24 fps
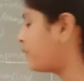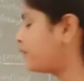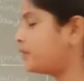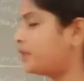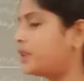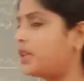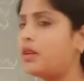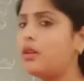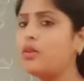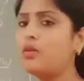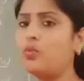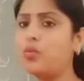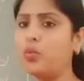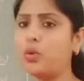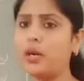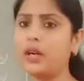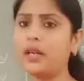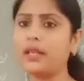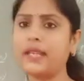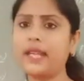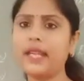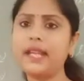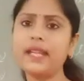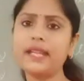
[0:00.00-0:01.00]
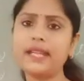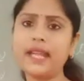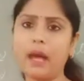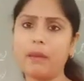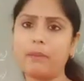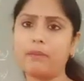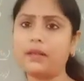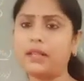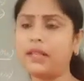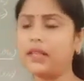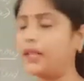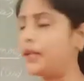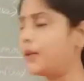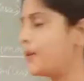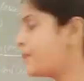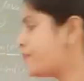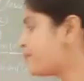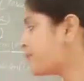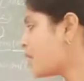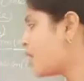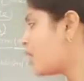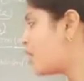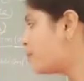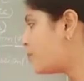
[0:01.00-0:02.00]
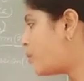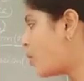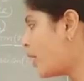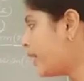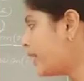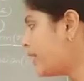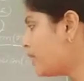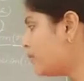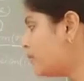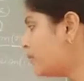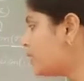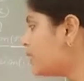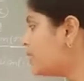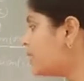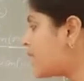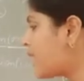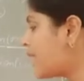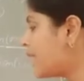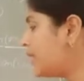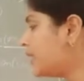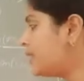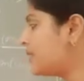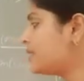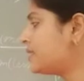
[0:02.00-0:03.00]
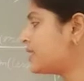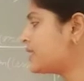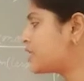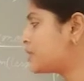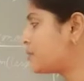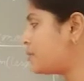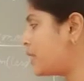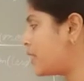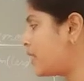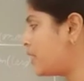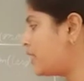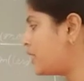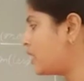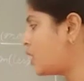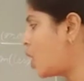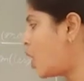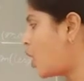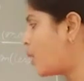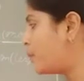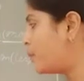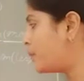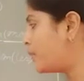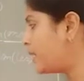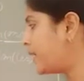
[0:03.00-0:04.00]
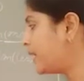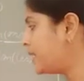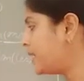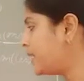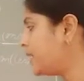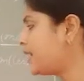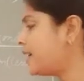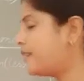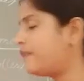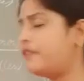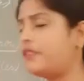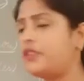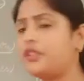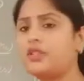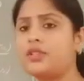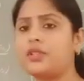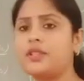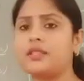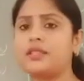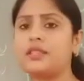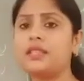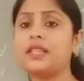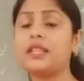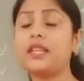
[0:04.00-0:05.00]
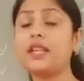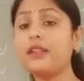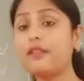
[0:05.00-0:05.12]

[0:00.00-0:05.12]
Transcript: the working capital. Point number 9 is explaining operating efficiency.